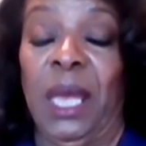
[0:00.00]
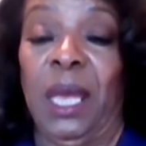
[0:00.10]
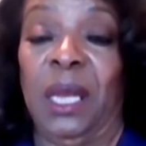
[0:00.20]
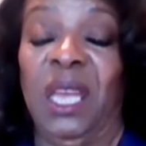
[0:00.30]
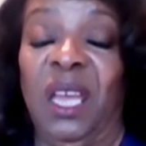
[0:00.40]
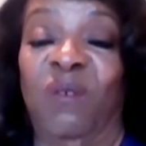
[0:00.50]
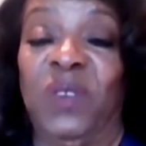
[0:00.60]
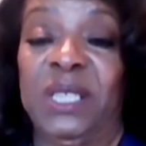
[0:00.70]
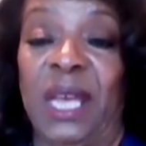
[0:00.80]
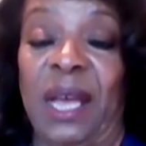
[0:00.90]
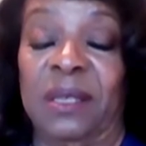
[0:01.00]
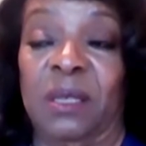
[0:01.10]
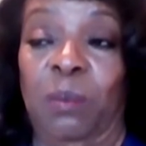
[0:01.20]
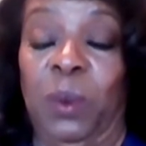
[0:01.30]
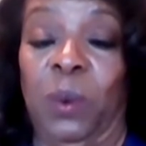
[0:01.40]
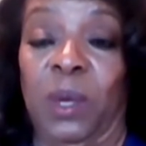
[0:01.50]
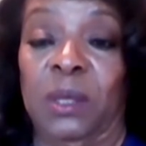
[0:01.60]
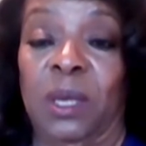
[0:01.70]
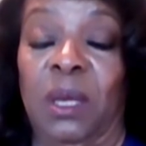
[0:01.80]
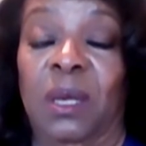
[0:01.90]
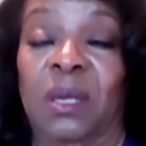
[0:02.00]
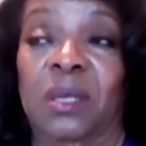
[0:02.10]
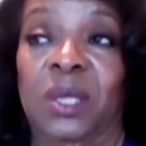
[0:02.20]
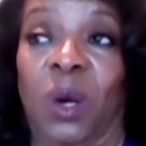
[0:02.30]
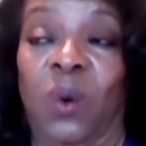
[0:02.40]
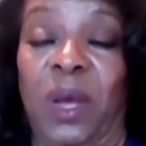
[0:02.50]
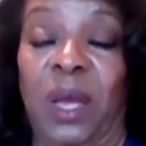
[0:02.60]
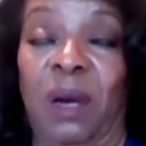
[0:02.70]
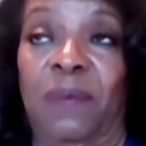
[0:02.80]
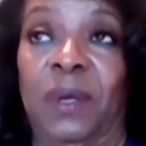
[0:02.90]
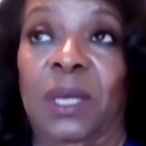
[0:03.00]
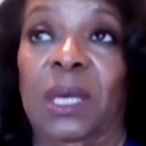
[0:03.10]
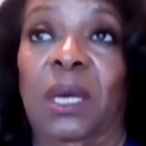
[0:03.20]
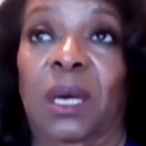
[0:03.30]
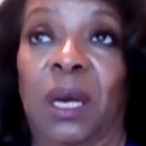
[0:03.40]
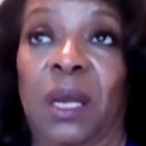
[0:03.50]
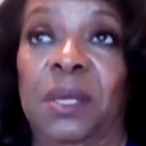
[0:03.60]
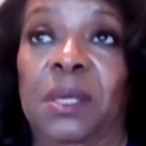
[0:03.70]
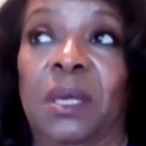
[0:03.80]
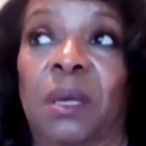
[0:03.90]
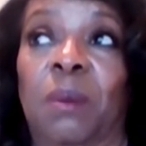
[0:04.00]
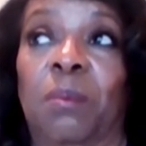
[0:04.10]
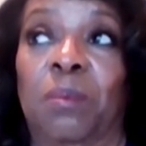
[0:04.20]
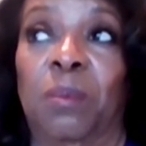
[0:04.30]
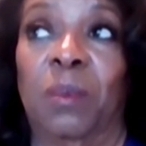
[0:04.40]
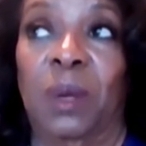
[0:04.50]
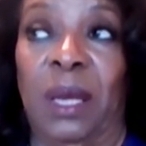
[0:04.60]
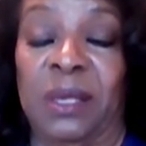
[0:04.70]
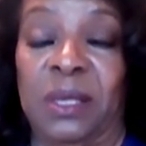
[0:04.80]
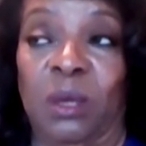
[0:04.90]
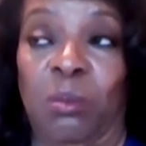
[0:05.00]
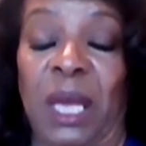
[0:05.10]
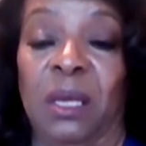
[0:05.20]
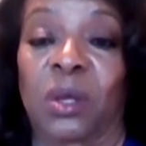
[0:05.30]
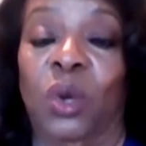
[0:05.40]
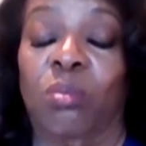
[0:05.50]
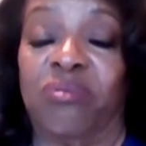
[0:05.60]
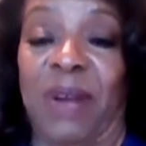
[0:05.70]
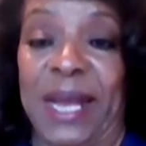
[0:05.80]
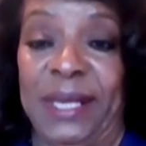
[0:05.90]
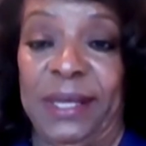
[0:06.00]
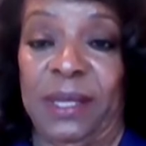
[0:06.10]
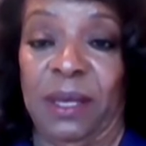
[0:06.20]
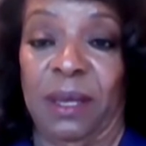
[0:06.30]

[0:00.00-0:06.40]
And he emphasized the point, don't ever underestimate your price.